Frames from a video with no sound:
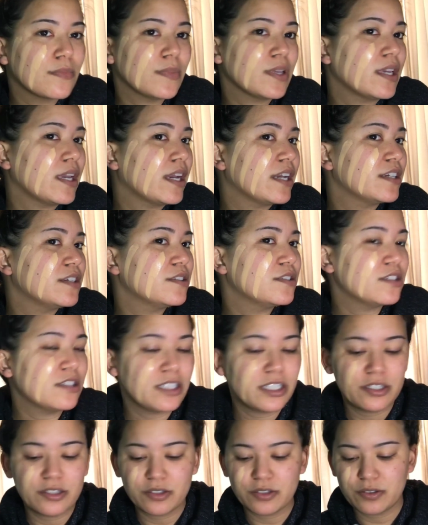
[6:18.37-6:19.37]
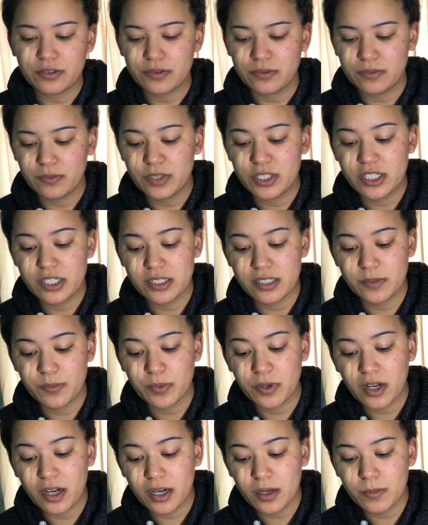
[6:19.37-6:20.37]
Yeah, I usually do, which is
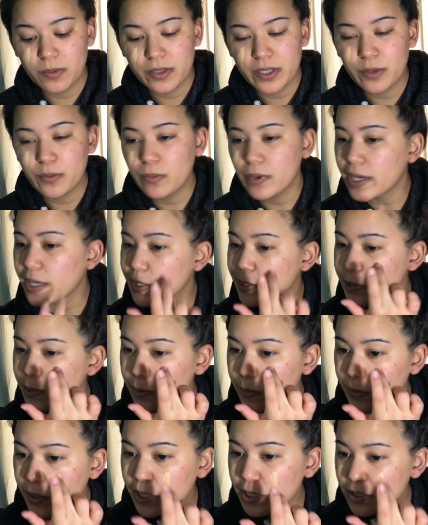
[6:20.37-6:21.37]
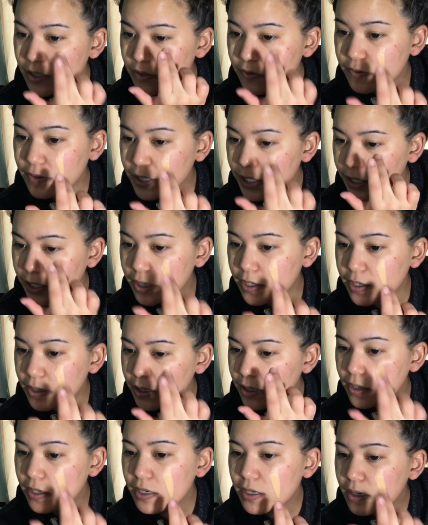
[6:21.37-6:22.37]
probably way too much for
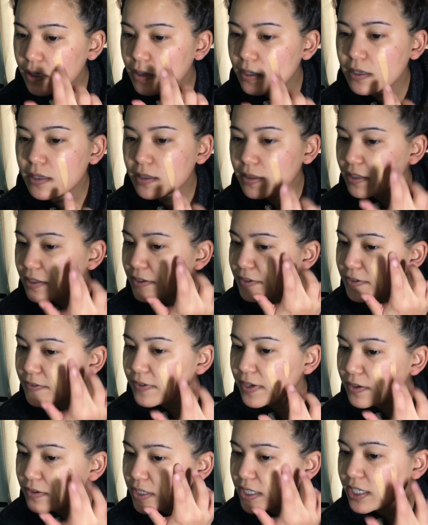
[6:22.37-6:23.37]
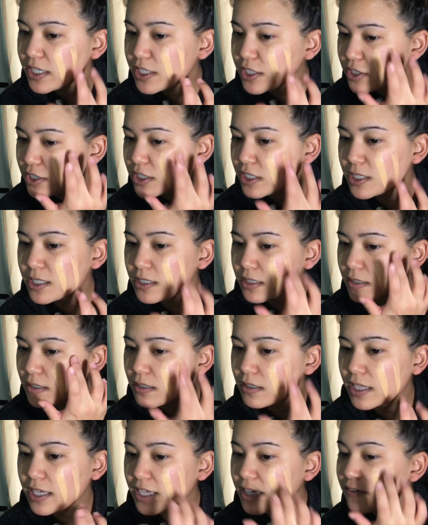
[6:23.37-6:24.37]
this foundation.
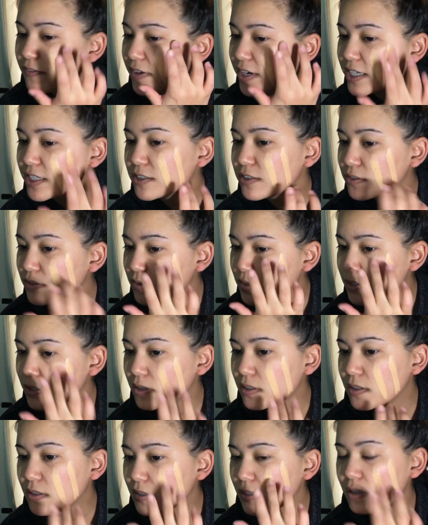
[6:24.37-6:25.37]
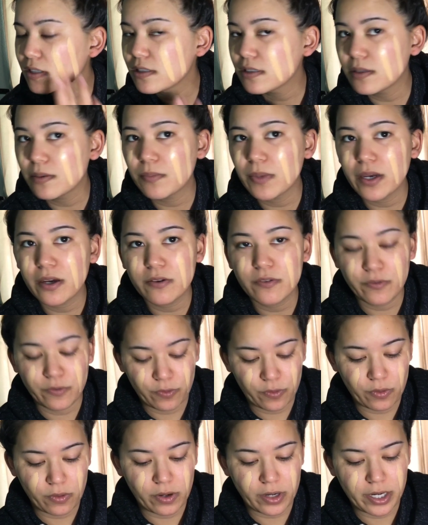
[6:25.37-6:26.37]
Like if I used this amount
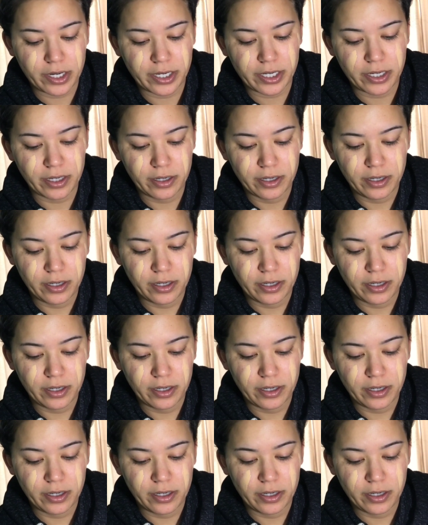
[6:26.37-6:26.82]
for